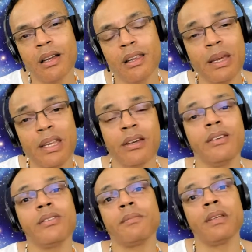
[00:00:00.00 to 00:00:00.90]
Let me tell you
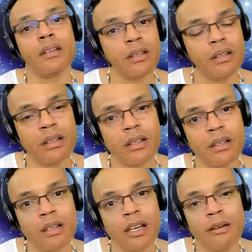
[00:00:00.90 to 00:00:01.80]
something.
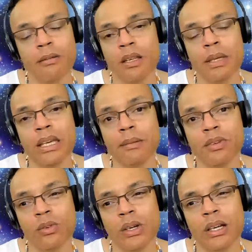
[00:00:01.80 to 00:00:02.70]
Let me keep
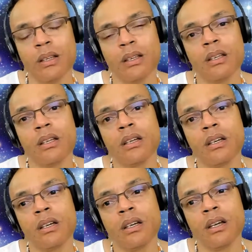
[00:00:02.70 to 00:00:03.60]
this real.
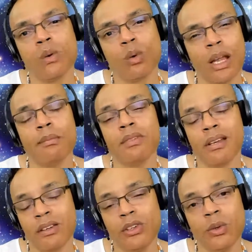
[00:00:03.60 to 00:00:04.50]
What I'm
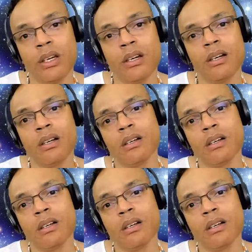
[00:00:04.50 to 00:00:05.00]
telling you here